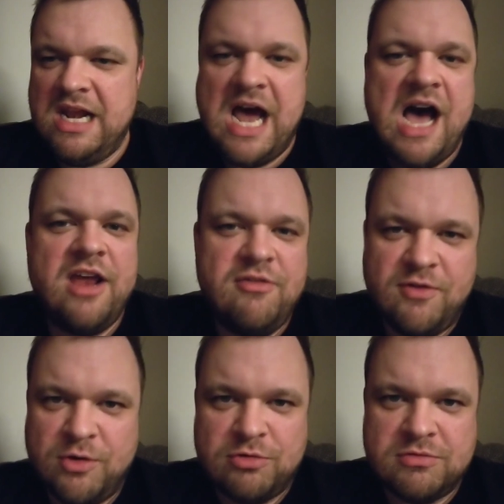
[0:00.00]

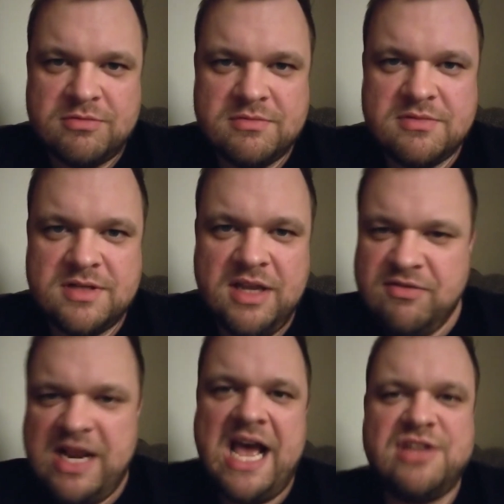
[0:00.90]
iPhone
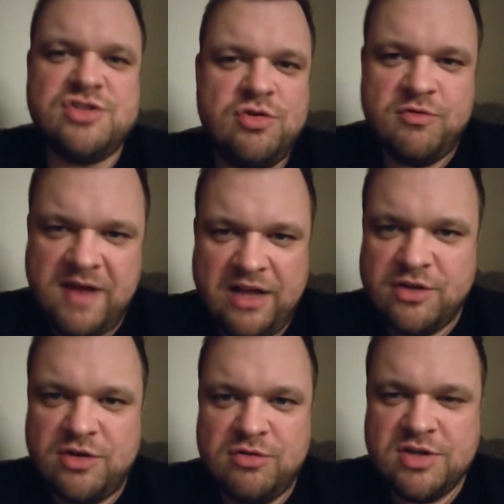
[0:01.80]
if it has no
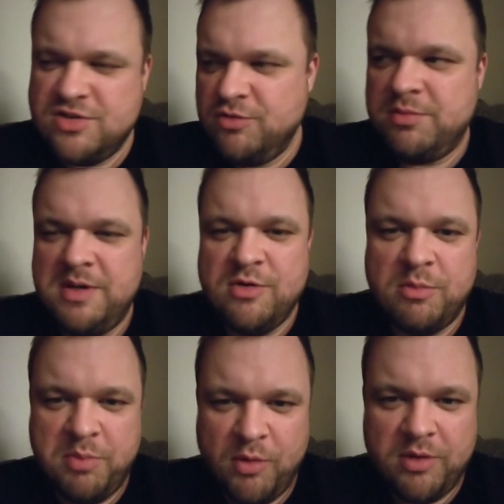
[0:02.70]
value. Because there would be
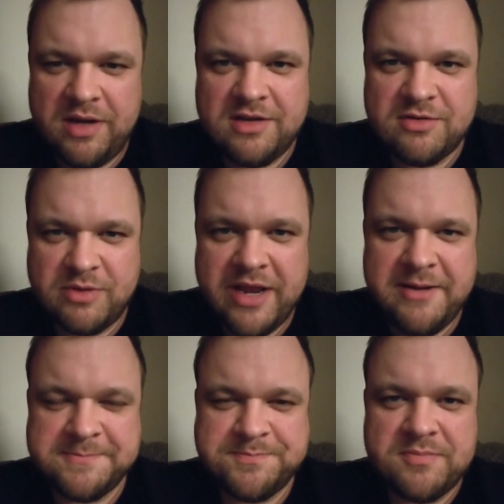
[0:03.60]
no point,
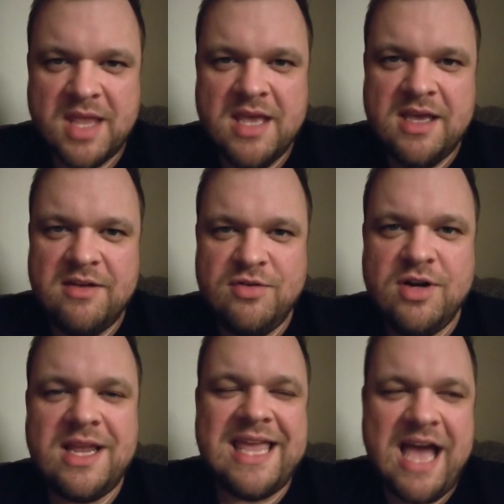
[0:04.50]
right? If
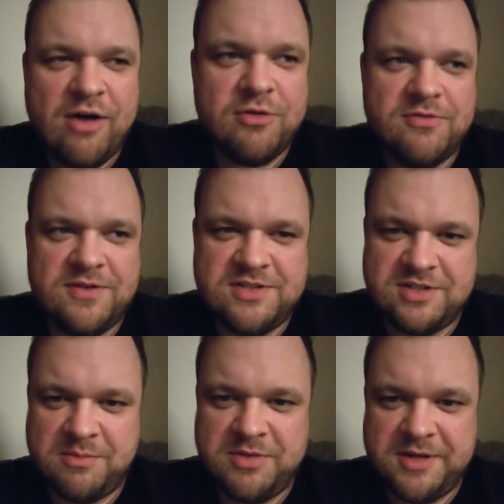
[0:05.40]
you're going to counterfeit
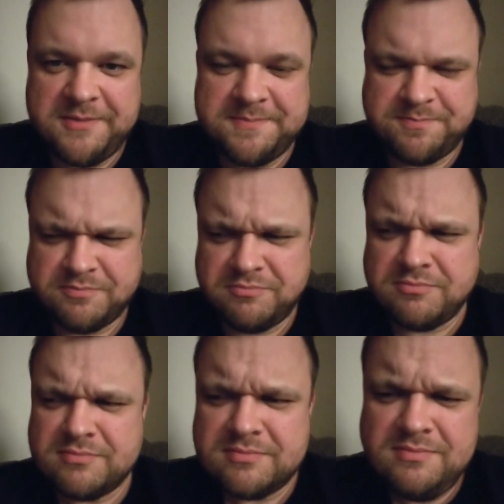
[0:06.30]
something,
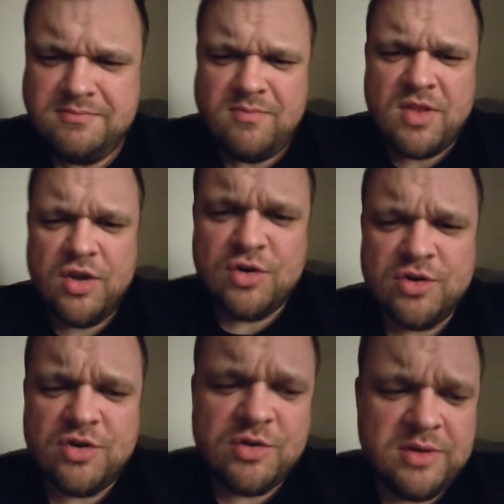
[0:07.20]

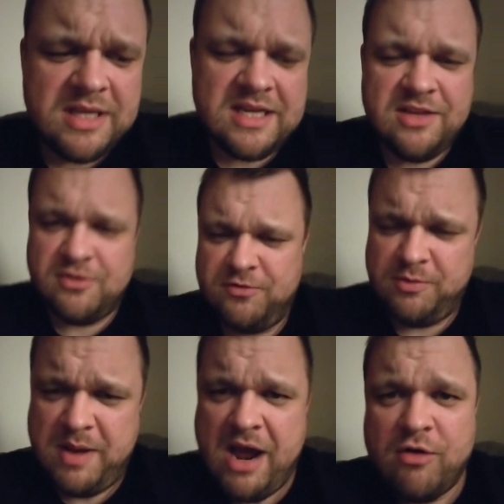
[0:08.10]
you're doing it either
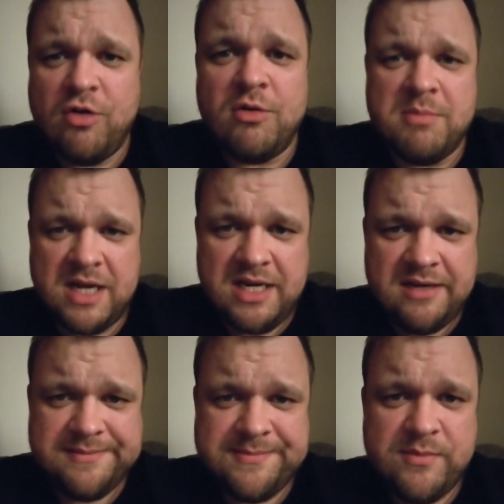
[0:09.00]
for power or
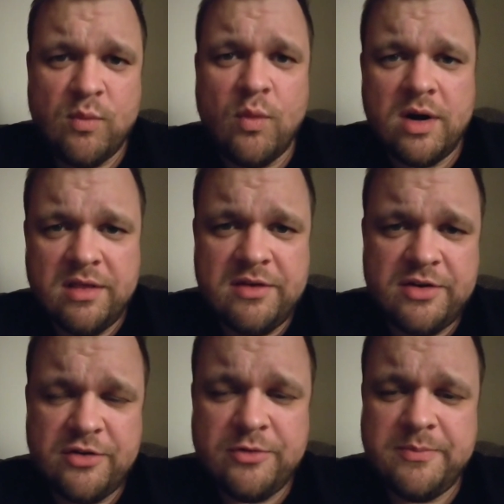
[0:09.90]
money. One of the
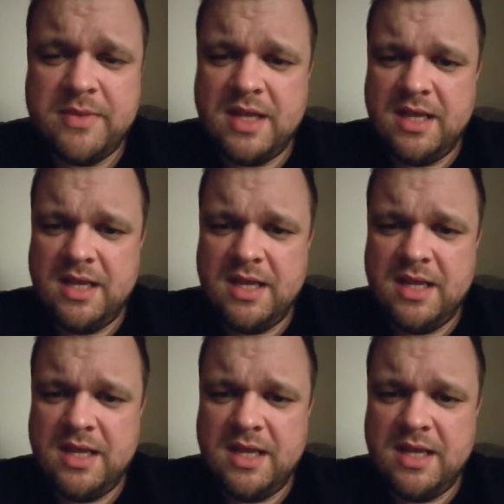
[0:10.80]
two.